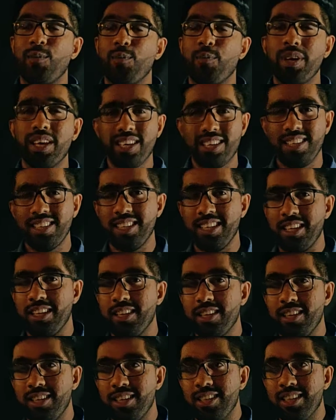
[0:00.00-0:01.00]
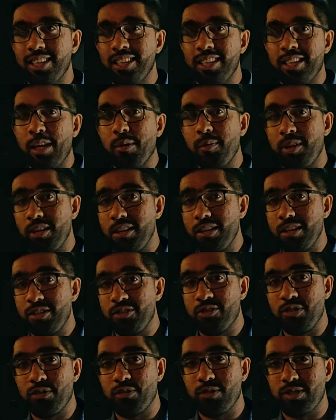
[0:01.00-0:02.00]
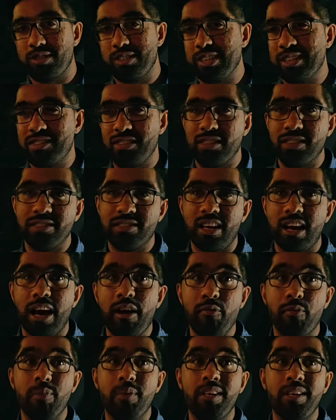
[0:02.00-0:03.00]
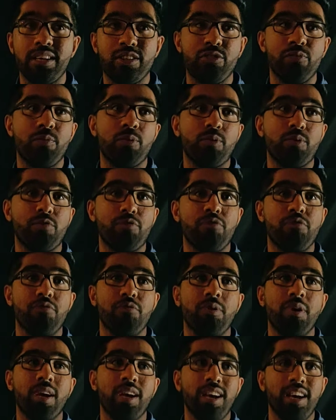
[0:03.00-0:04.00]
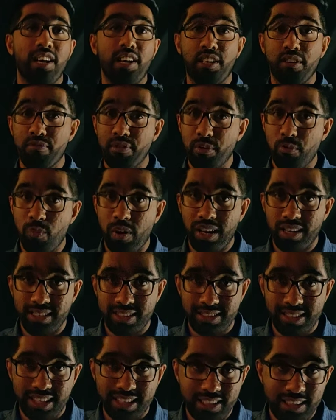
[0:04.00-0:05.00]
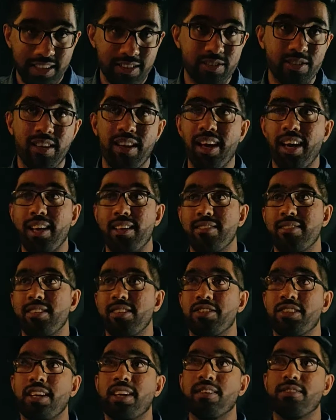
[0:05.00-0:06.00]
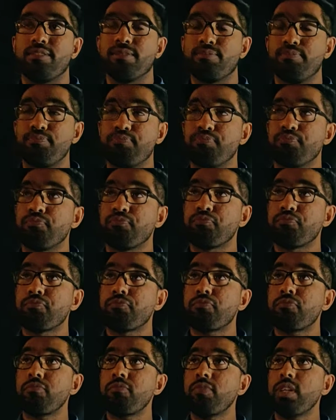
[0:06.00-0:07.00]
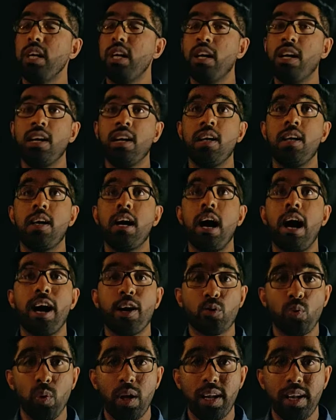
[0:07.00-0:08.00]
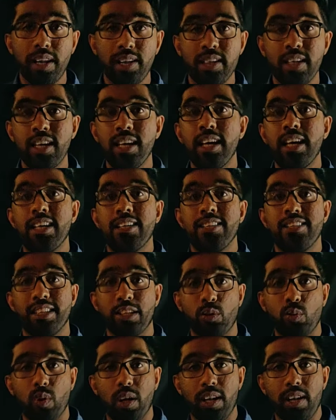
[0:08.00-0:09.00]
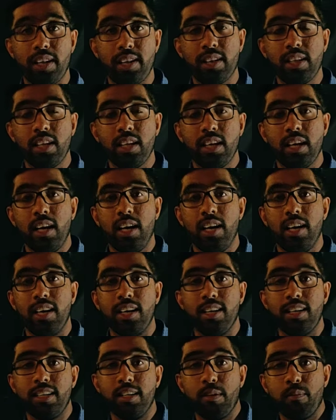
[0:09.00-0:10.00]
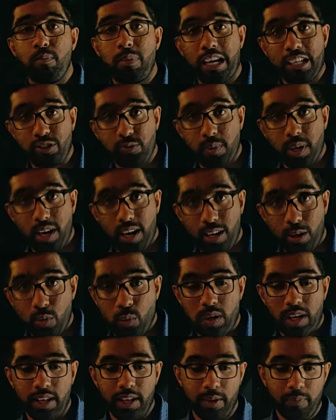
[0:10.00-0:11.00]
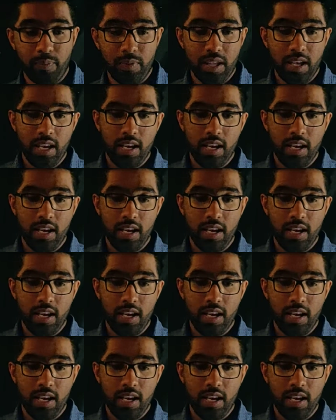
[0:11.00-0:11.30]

Being in the chemical industry for 6 years, I've been exposed to different welding techniques such as arc welding, TIG welding, plasma arc welding.